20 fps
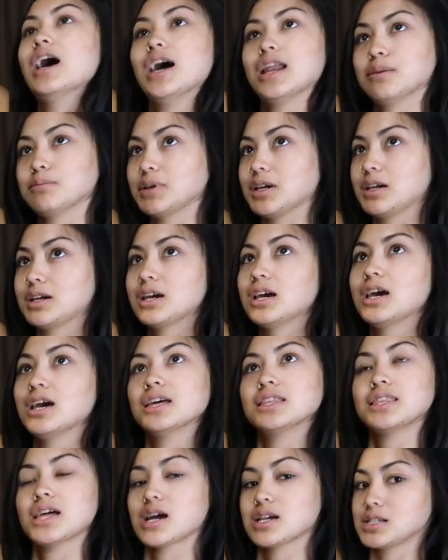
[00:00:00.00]
and I'm like
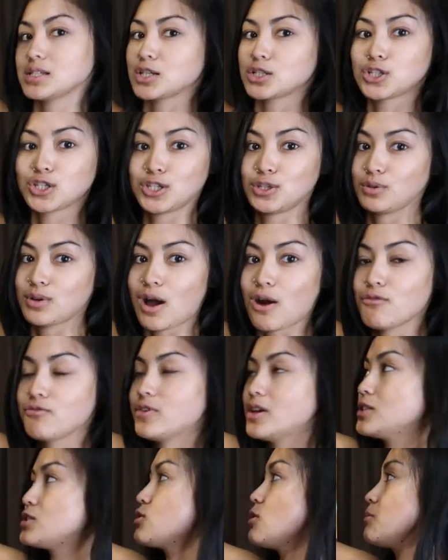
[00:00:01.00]
that is such a cute
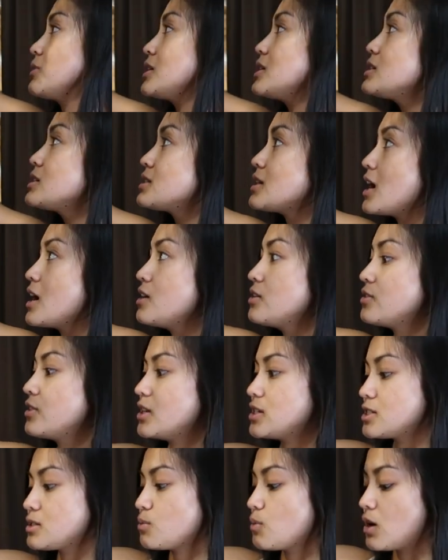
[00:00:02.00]
outfit so I'm gonna style
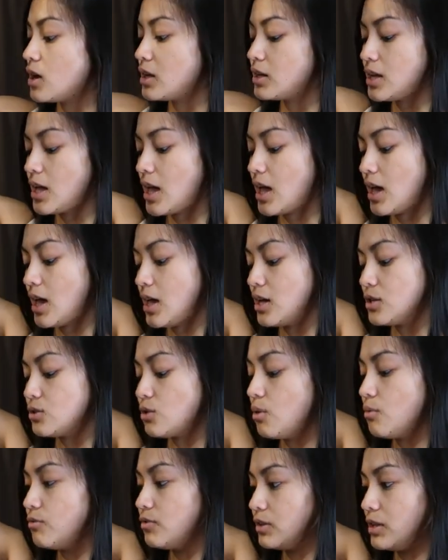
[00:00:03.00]
this one and
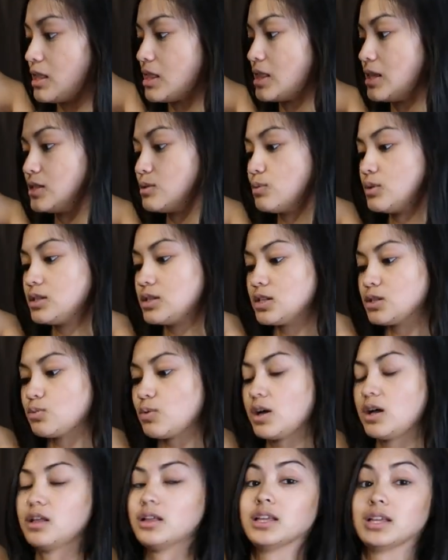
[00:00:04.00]
hopefully this one does
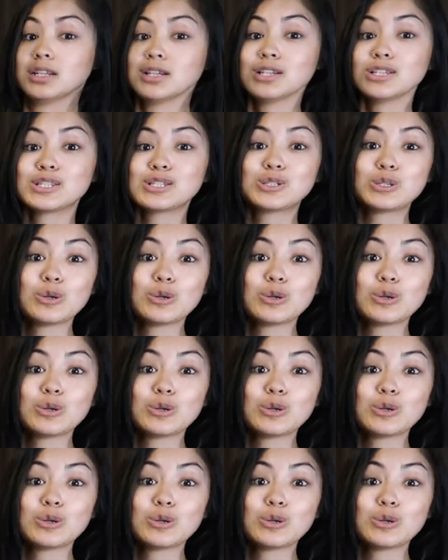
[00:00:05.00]
well it is